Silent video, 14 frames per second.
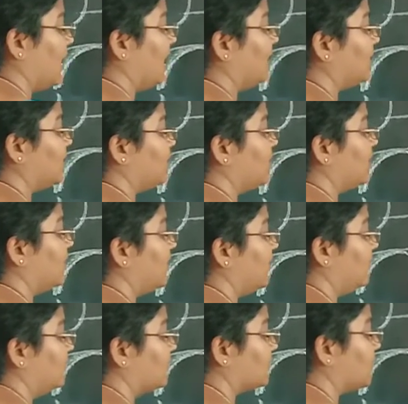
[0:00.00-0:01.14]
in the
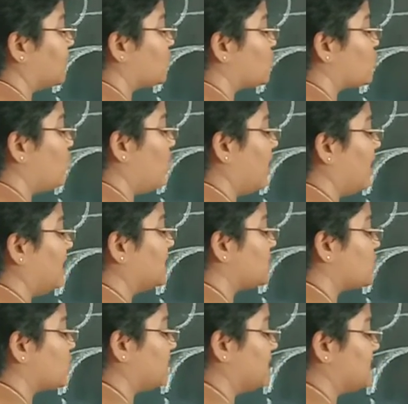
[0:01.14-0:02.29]
middle the two
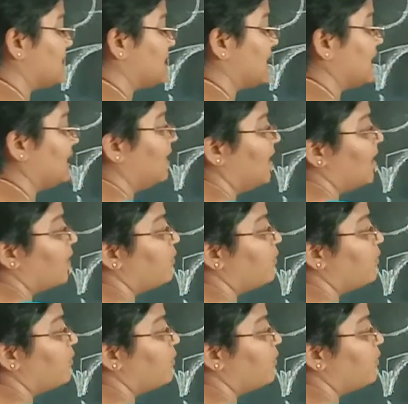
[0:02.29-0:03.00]
ends of the seed,